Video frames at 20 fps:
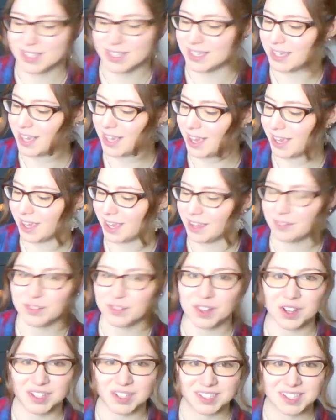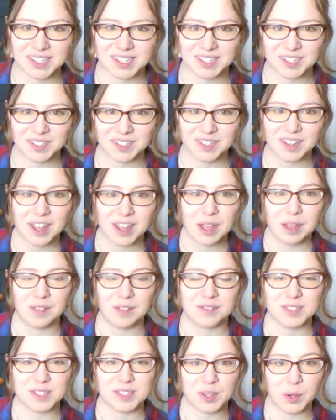that I uh, I have gotten here? If
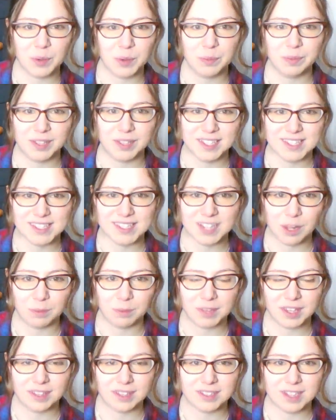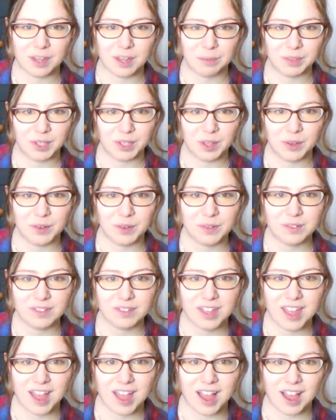so, please tell me down below.
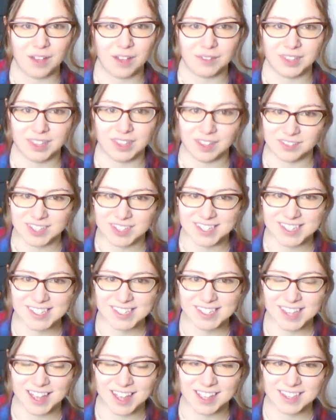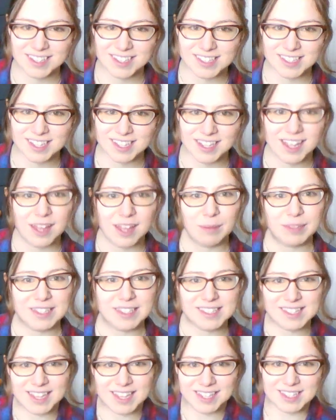I would love to discuss.
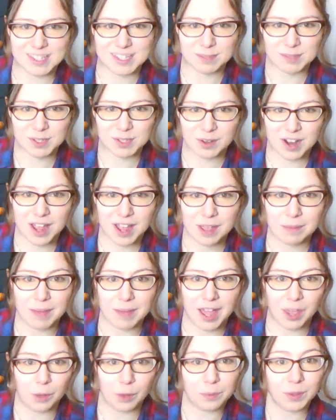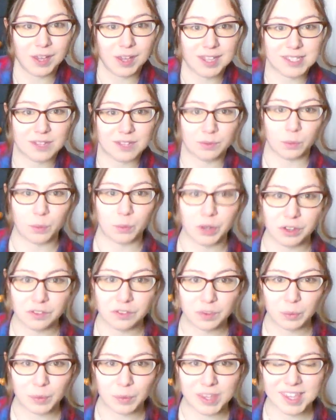Please like and subscribe. I hope you guys have a
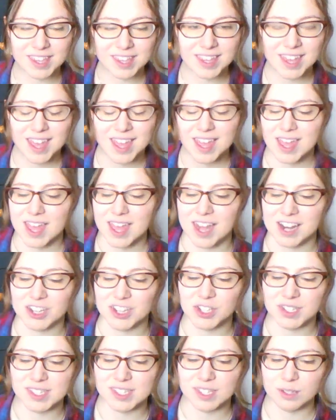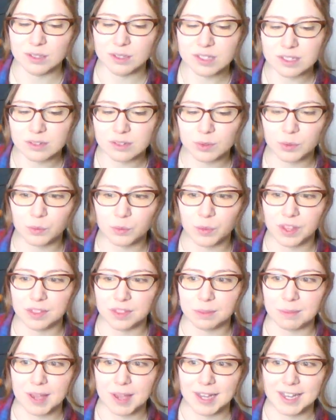wonderful week, and I shall see you soon
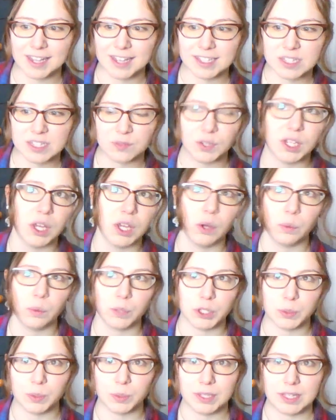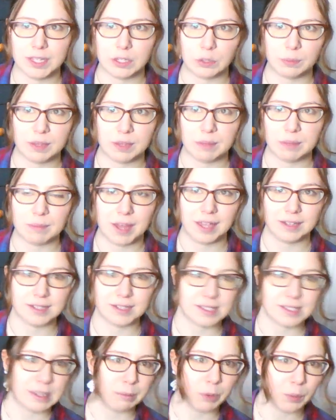with my next video, which will either be my
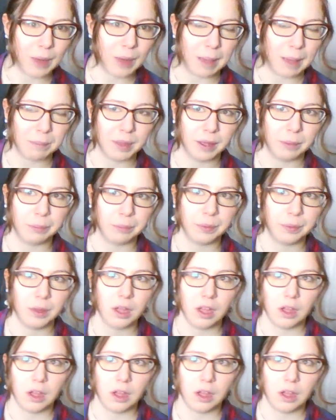December wrap up